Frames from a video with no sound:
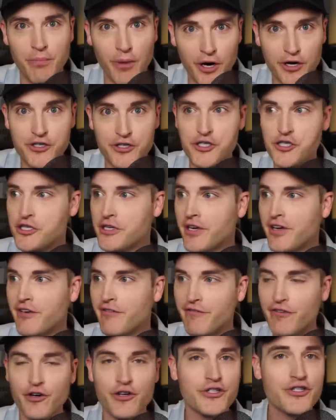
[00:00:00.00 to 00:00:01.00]
March
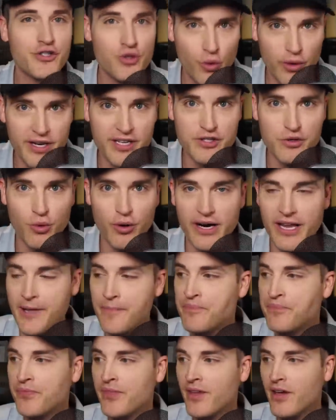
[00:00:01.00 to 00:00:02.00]
1st,
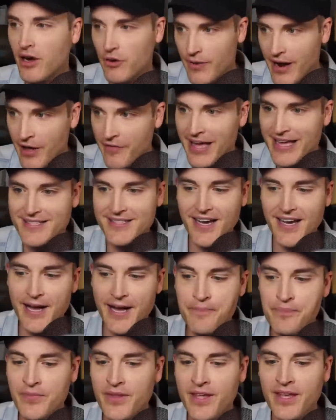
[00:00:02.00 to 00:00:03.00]
2020, around that
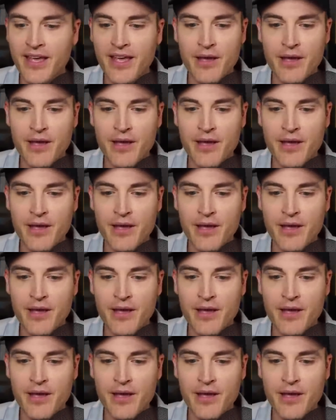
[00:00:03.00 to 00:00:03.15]
time,